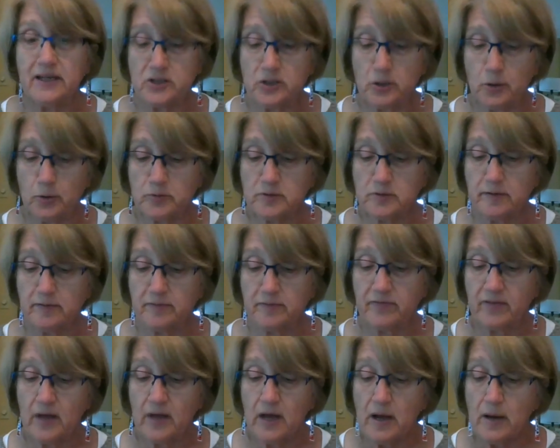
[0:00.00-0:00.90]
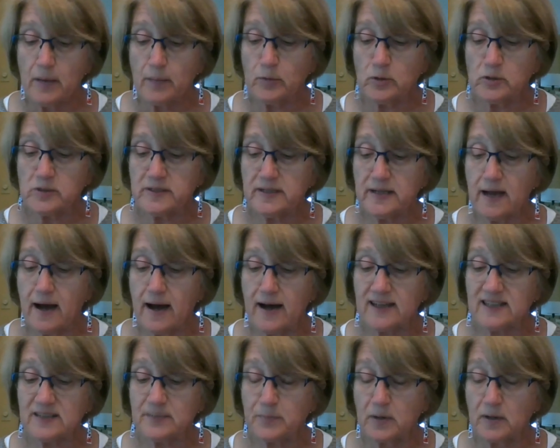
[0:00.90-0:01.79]
Joseph Mercy
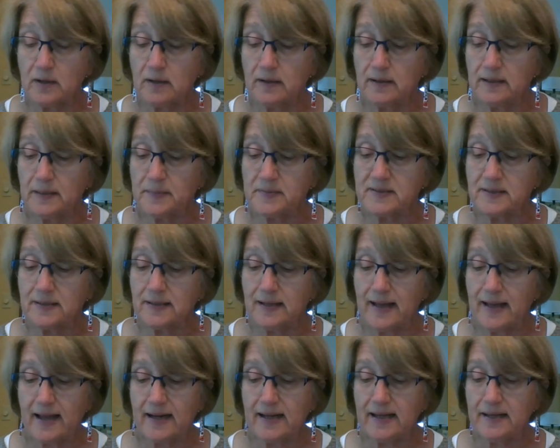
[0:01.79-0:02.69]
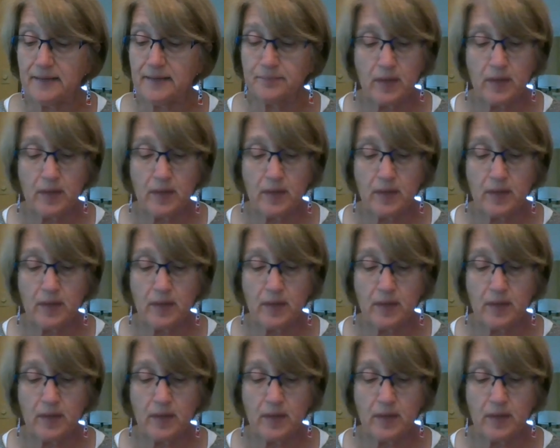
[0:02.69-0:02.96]
Hospital in Ypsilanti.